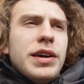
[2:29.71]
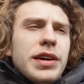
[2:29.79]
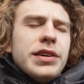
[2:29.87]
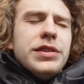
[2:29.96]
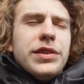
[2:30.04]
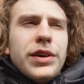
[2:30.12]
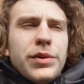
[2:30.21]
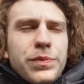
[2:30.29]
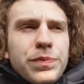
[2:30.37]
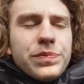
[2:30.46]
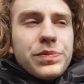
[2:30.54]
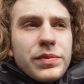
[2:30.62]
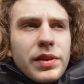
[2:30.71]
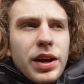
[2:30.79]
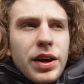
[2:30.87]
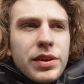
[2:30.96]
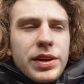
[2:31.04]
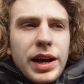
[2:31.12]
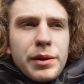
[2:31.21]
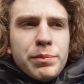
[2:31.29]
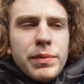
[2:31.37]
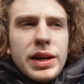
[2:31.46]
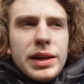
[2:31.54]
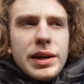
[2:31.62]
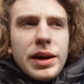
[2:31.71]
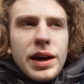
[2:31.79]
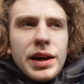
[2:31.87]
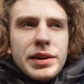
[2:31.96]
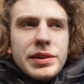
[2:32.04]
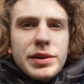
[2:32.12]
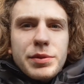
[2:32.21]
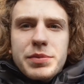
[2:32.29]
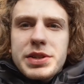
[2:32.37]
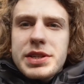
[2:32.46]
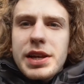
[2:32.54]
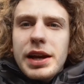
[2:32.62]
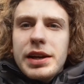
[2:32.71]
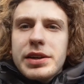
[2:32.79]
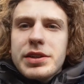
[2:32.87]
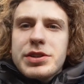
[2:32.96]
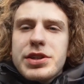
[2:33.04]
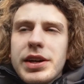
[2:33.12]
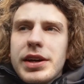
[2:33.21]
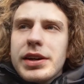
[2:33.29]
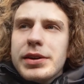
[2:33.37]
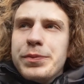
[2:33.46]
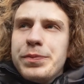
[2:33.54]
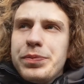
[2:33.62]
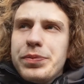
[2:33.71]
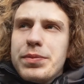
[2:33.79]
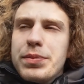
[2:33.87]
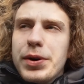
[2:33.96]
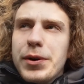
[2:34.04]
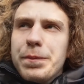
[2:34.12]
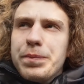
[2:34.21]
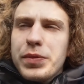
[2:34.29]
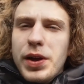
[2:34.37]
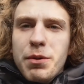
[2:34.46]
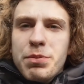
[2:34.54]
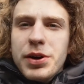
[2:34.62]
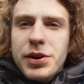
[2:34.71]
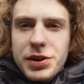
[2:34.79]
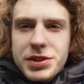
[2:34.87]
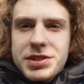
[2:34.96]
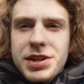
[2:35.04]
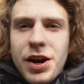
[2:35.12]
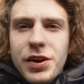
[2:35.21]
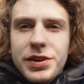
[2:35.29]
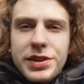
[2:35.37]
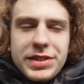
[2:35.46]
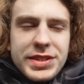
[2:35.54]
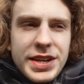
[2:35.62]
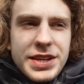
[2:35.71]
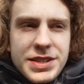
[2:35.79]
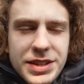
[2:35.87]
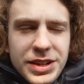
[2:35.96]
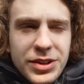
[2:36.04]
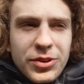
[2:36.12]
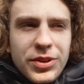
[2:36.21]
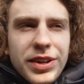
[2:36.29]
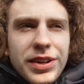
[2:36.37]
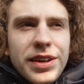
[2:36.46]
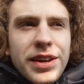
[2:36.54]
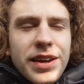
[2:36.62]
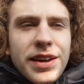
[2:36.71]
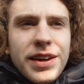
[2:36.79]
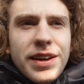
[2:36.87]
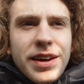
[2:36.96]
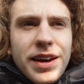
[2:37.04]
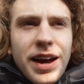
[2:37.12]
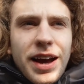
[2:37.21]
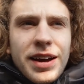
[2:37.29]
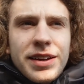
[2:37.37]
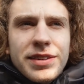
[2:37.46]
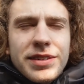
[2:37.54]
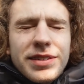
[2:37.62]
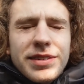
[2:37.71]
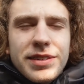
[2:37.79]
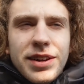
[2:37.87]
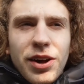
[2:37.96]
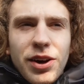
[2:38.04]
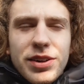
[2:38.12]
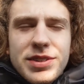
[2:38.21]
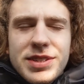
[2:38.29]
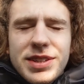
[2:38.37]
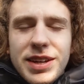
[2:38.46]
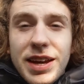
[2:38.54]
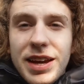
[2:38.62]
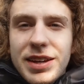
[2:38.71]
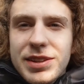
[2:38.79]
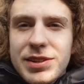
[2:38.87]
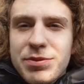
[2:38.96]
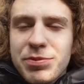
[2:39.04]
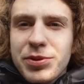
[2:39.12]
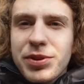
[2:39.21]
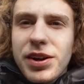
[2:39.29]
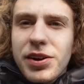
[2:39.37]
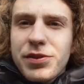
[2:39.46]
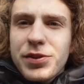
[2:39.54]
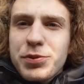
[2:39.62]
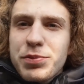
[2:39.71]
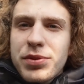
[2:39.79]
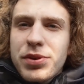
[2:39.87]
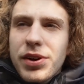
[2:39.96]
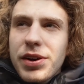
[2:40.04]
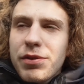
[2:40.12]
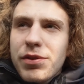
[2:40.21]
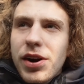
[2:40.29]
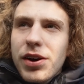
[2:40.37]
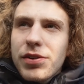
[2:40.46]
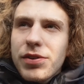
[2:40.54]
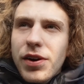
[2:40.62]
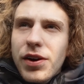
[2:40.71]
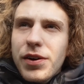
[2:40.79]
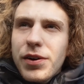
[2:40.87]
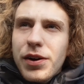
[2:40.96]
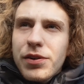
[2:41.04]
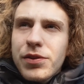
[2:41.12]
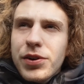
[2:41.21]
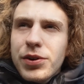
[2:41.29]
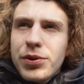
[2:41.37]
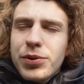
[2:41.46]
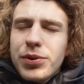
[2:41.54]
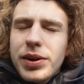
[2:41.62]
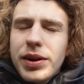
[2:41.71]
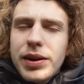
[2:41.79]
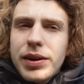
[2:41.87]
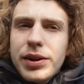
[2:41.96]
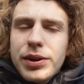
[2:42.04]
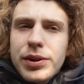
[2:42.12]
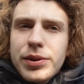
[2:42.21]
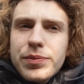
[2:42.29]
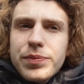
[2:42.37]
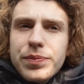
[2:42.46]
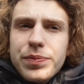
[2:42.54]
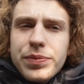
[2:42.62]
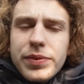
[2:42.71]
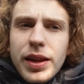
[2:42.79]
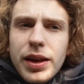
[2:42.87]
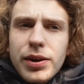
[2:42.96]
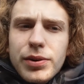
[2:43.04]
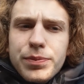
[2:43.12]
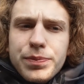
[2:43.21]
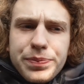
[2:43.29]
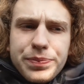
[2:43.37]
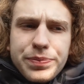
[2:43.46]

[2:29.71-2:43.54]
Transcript: and I only had meat. I had steak and chicken, but I put a ton of seasoning on it, and like today, this morning, I feel pretty rough. Like, I feel I